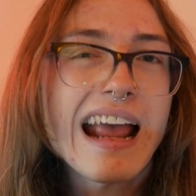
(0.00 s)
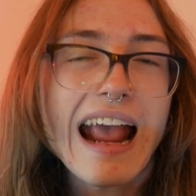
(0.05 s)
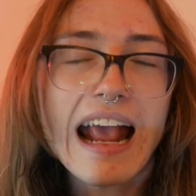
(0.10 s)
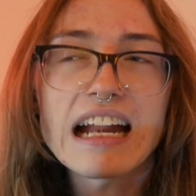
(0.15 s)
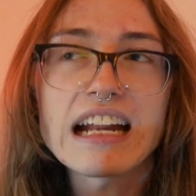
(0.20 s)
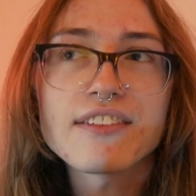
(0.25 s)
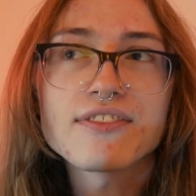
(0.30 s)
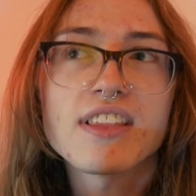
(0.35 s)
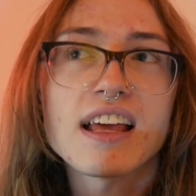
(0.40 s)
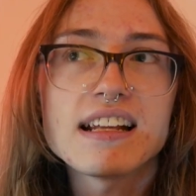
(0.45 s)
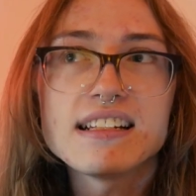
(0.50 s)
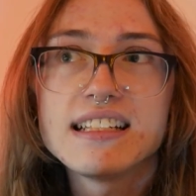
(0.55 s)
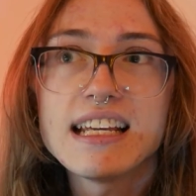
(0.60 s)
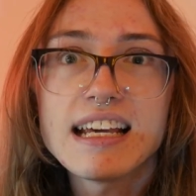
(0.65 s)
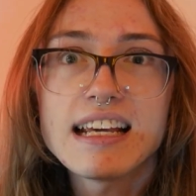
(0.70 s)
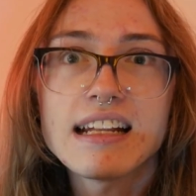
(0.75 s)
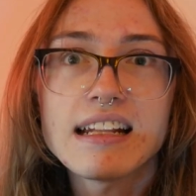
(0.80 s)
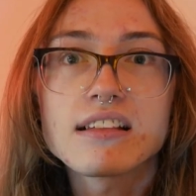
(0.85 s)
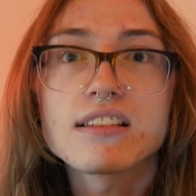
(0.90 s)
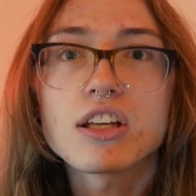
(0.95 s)
and if they
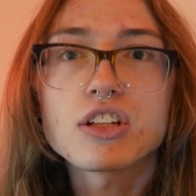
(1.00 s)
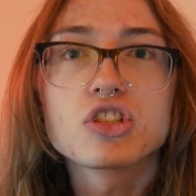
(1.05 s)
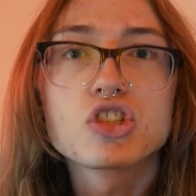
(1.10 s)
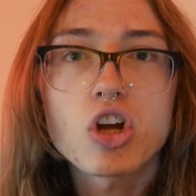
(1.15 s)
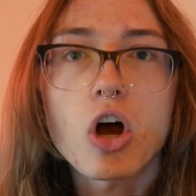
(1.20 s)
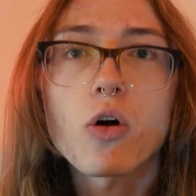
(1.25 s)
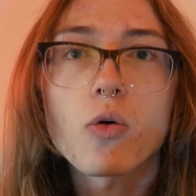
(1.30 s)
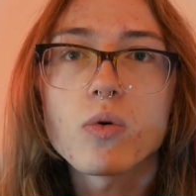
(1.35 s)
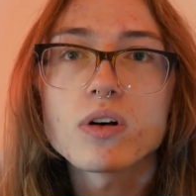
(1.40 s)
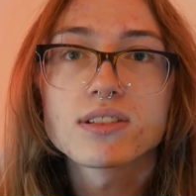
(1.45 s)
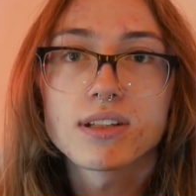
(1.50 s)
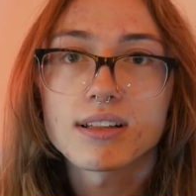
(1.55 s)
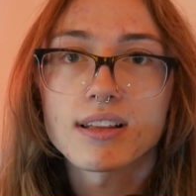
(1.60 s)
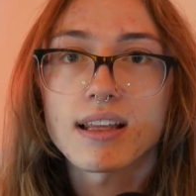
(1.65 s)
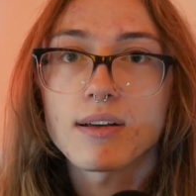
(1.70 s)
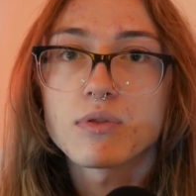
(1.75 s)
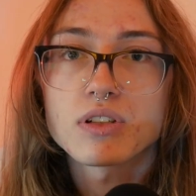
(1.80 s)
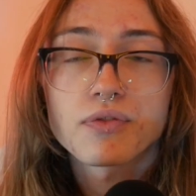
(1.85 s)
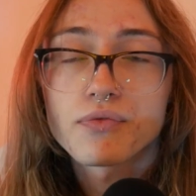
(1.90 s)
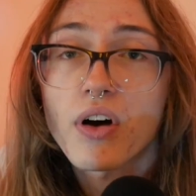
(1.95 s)
did, the joke was that
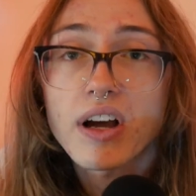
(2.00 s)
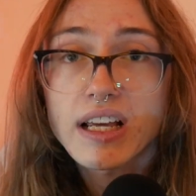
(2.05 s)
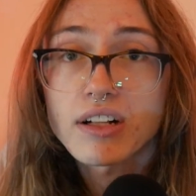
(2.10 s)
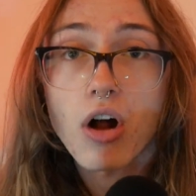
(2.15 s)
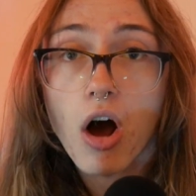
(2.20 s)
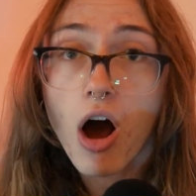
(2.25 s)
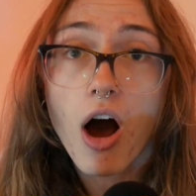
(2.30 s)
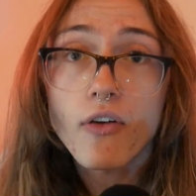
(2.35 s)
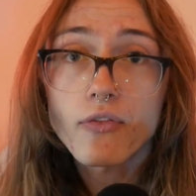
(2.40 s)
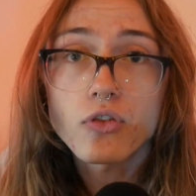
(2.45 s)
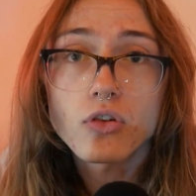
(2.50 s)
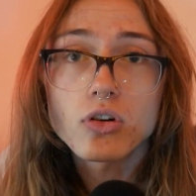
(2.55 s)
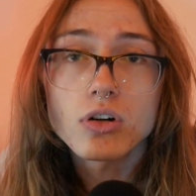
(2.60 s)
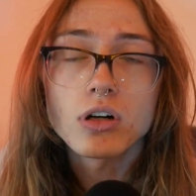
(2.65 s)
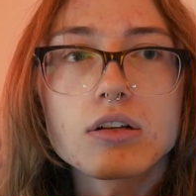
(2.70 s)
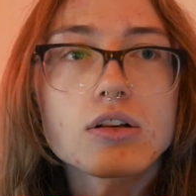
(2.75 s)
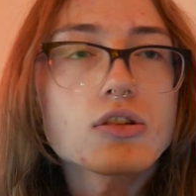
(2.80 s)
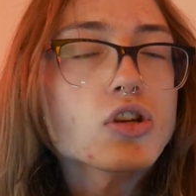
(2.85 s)
it was fucking awful.